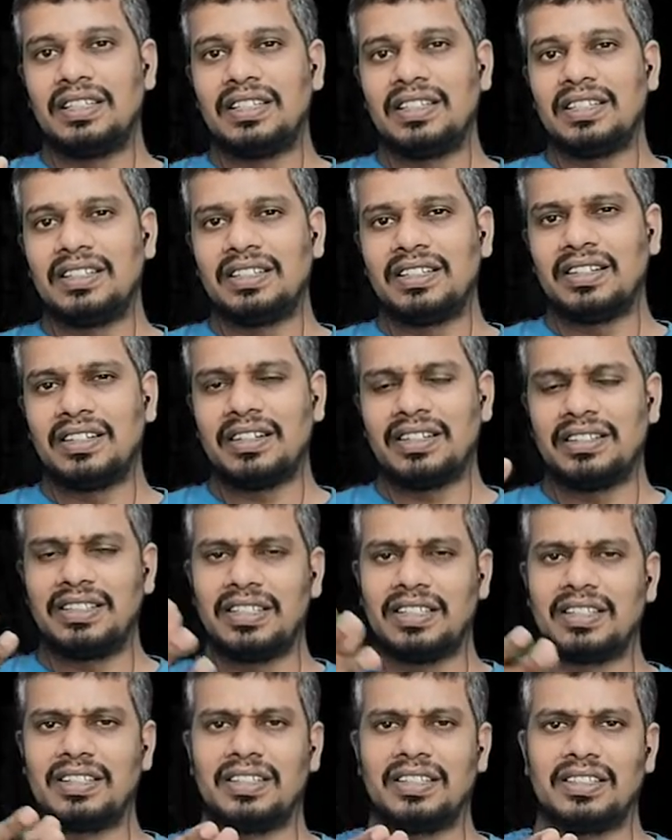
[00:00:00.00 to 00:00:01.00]
then
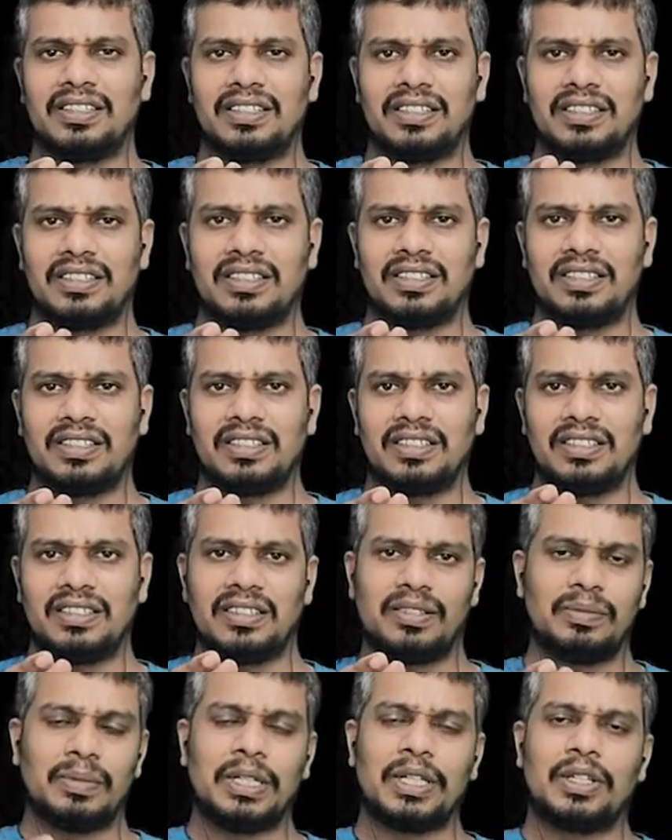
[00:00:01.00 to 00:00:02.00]
other
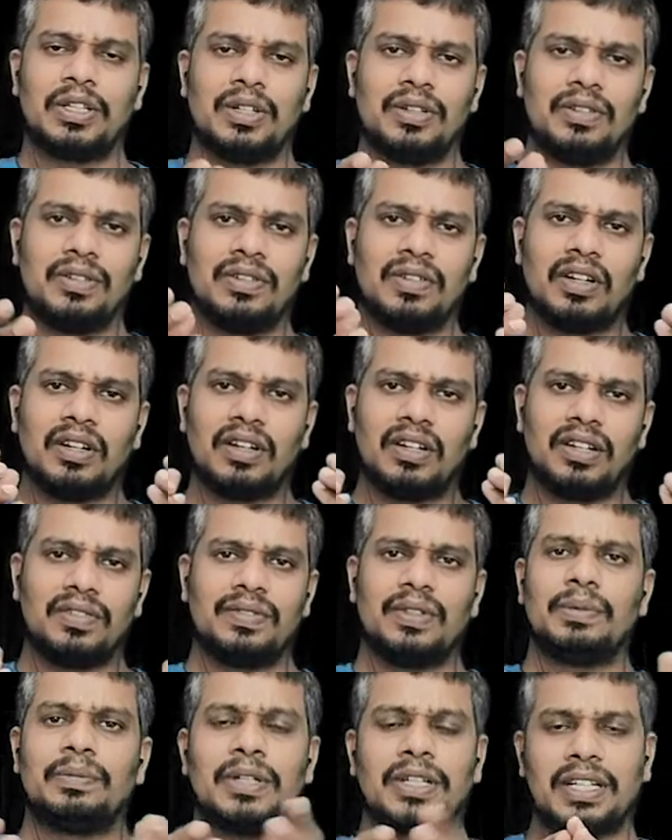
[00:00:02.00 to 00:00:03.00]
microwave, all
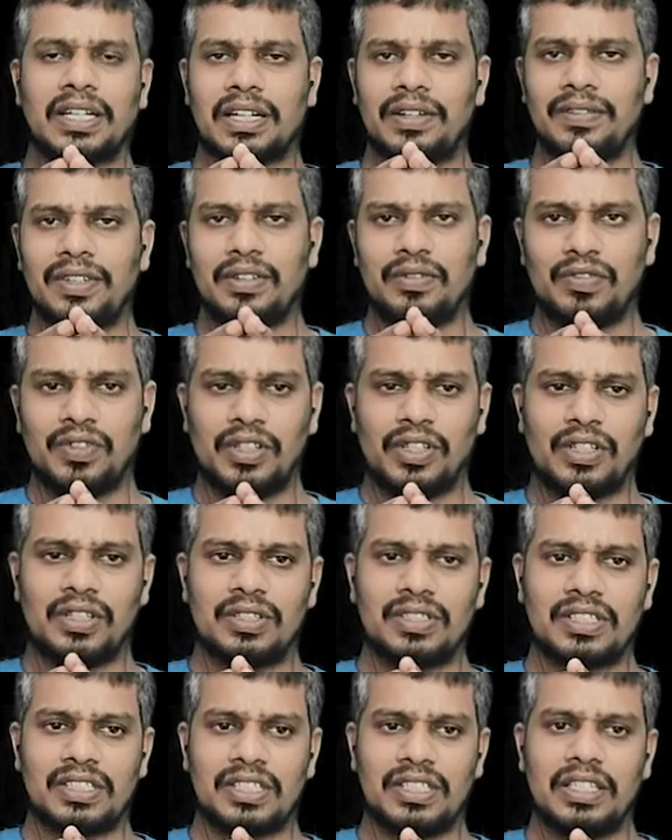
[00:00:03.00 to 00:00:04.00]
of them are having
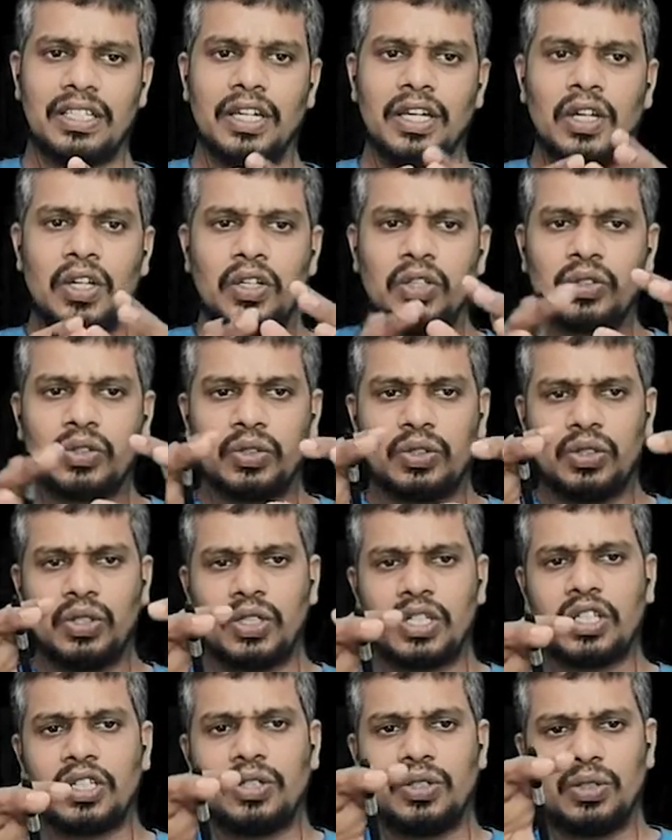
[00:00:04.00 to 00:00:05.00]
frequency. So
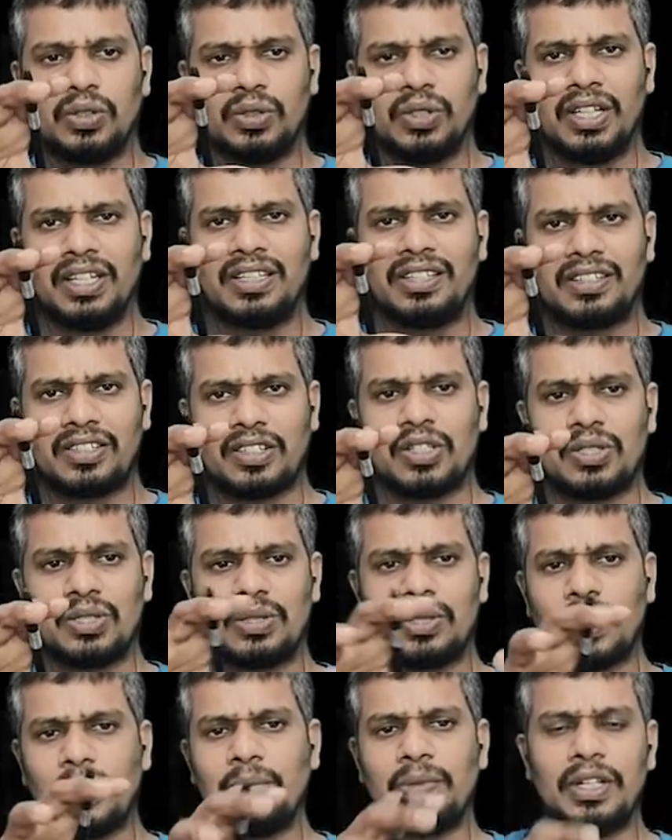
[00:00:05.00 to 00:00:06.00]
you can do the
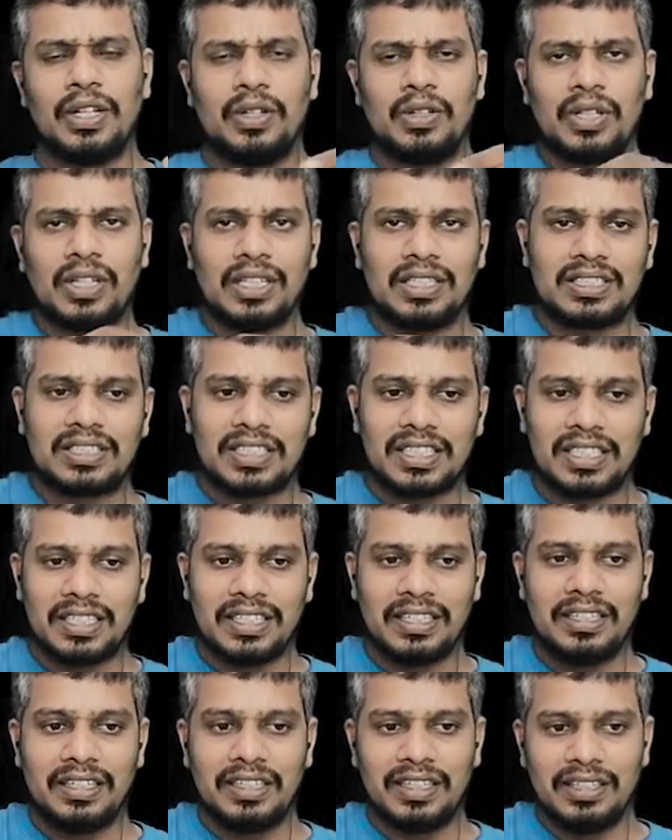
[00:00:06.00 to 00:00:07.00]
transform, then you can
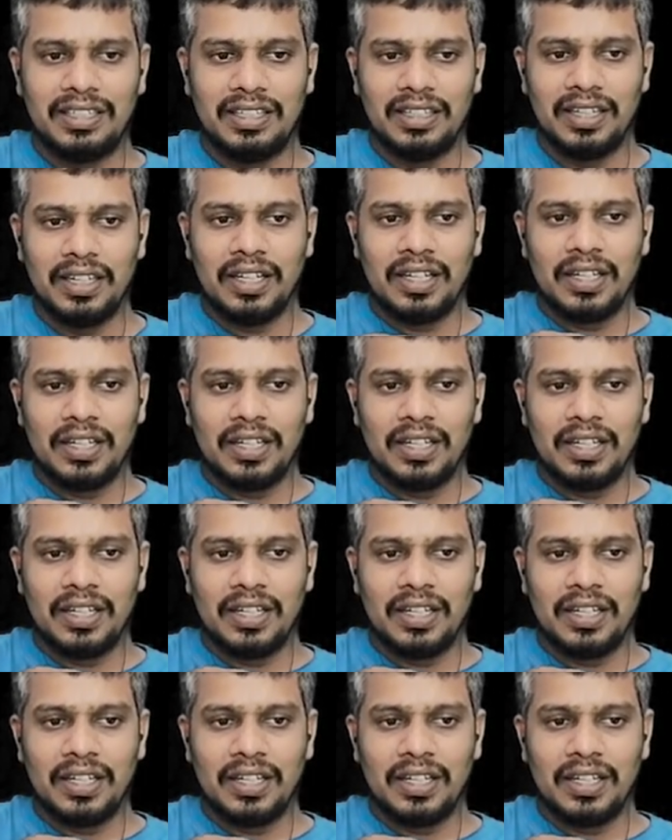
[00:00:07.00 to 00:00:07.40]
study it.